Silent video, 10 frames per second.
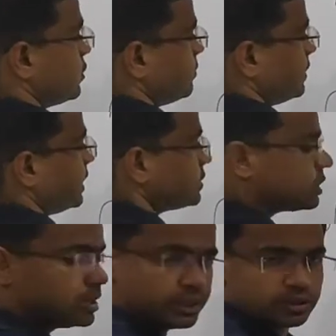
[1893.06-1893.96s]
given
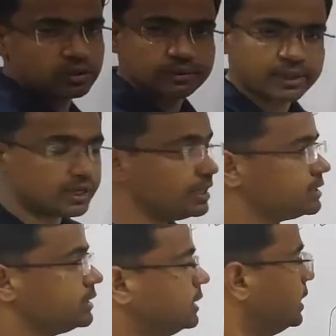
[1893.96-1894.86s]
actually,
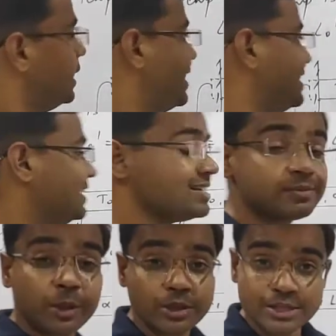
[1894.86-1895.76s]
right? And Young's
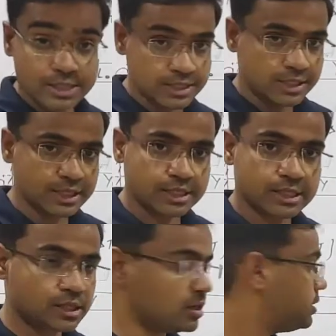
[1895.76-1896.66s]
modulus
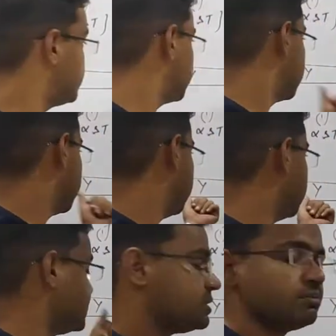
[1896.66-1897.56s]
does not
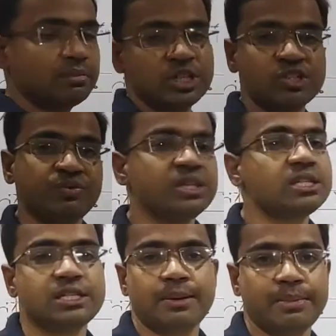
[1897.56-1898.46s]
changes much
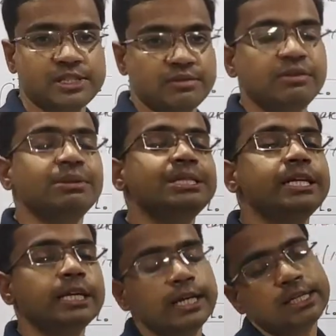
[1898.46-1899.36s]
with temperature. We will
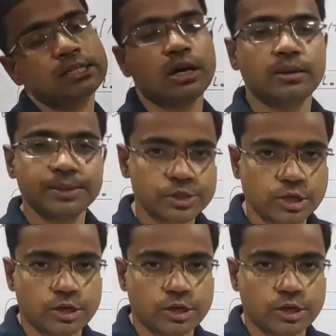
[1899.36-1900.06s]
take it's almost